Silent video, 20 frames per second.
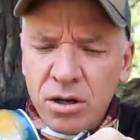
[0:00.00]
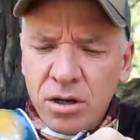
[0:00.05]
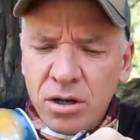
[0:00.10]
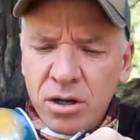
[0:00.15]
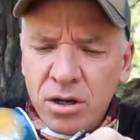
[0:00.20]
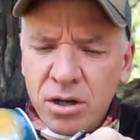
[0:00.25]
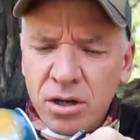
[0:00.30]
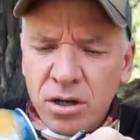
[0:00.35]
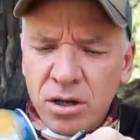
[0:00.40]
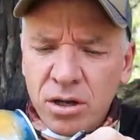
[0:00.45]

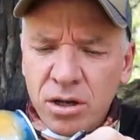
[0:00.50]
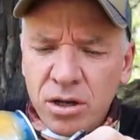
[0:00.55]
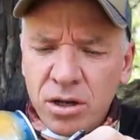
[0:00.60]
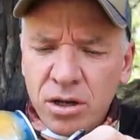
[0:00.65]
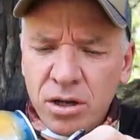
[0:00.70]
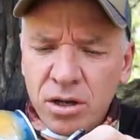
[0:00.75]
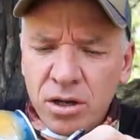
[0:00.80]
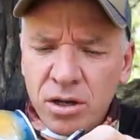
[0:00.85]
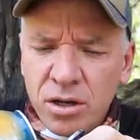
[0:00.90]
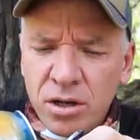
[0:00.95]

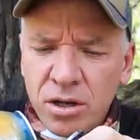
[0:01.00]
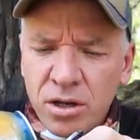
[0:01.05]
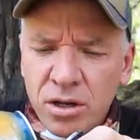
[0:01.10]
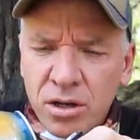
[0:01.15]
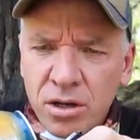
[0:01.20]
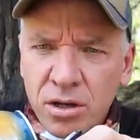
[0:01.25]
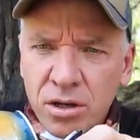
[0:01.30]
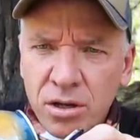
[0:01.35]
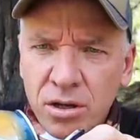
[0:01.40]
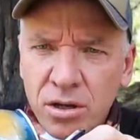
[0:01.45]

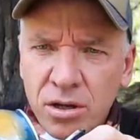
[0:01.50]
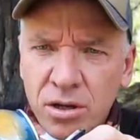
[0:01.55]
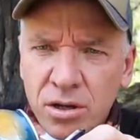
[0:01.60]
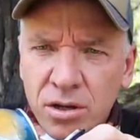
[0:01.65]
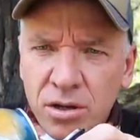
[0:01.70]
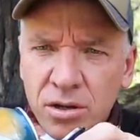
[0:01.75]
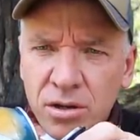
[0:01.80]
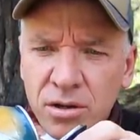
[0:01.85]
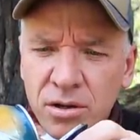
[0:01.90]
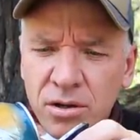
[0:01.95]

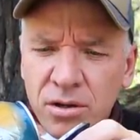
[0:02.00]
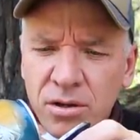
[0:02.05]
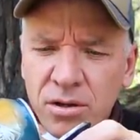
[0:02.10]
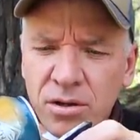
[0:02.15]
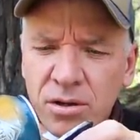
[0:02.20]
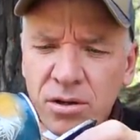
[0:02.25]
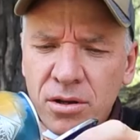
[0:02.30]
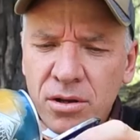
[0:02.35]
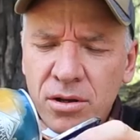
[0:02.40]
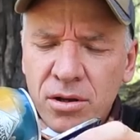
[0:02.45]

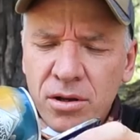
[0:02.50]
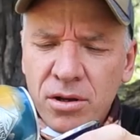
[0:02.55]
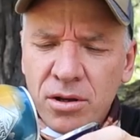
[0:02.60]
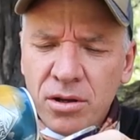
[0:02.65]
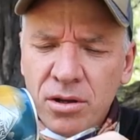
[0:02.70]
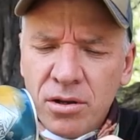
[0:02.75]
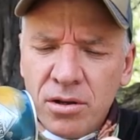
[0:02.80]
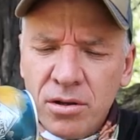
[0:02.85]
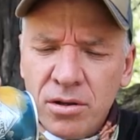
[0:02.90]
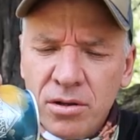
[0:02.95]

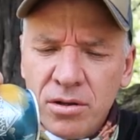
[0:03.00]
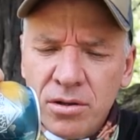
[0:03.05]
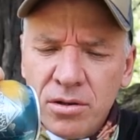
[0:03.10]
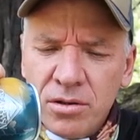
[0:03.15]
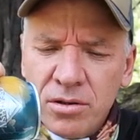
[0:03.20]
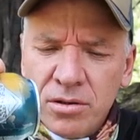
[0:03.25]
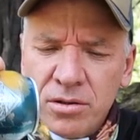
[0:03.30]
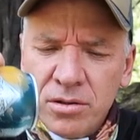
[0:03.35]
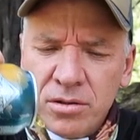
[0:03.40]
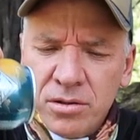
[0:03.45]

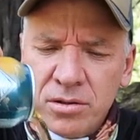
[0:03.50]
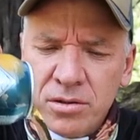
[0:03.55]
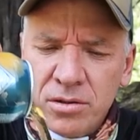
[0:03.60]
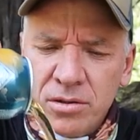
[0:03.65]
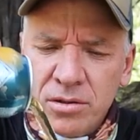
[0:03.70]
No one is speaking in this clip.